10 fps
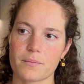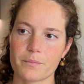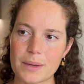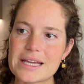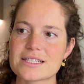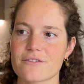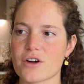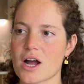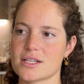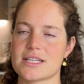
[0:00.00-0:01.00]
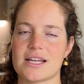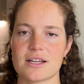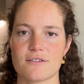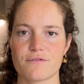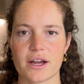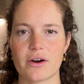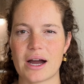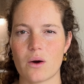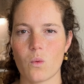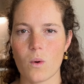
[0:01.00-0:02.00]
piece of content and figure
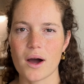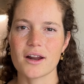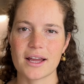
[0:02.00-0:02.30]
out what